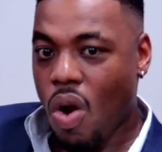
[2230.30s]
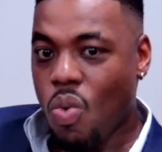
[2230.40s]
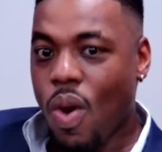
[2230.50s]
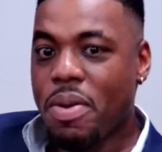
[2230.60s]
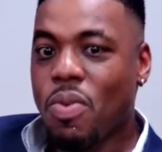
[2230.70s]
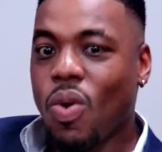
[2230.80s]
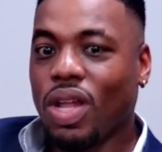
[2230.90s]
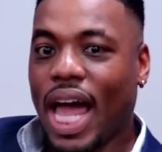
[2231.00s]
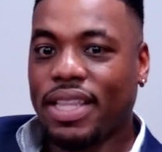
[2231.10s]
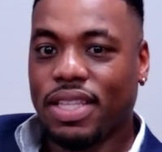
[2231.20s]
are way more
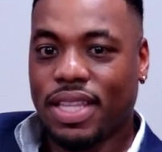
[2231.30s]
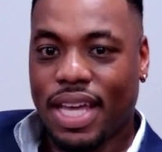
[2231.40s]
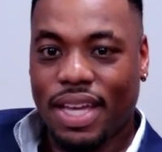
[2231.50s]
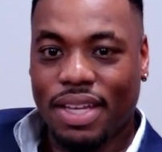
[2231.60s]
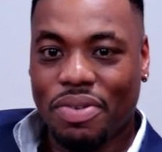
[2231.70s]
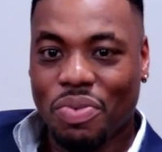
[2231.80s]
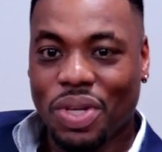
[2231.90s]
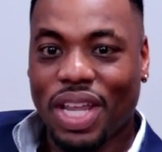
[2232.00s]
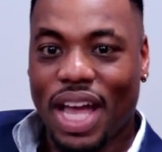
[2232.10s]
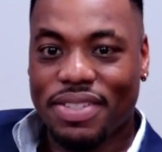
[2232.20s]
alike than they
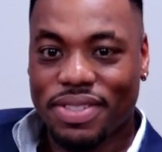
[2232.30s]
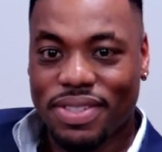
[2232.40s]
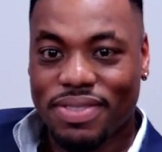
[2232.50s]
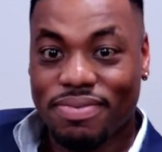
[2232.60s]
realize.